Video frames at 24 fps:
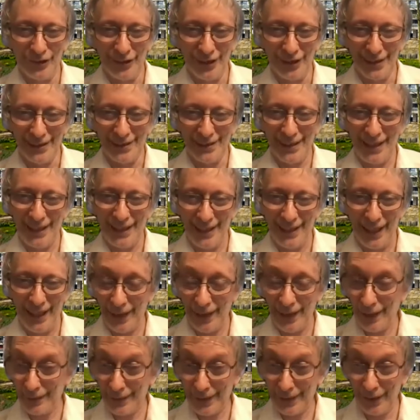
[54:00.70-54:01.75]
is in, and
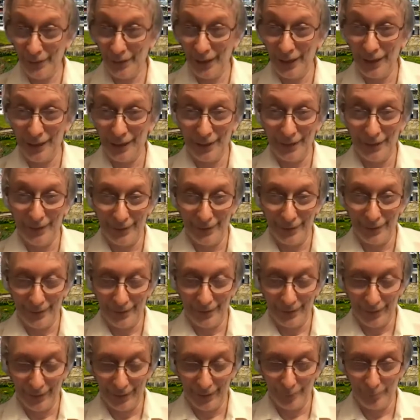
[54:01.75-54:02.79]
that theory
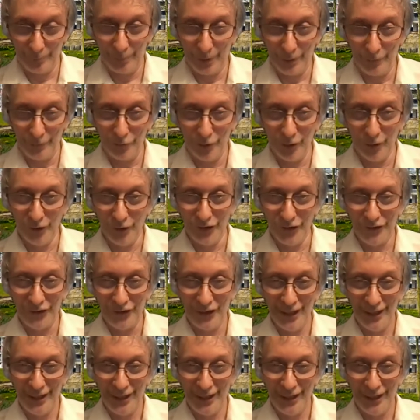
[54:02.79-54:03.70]
can be false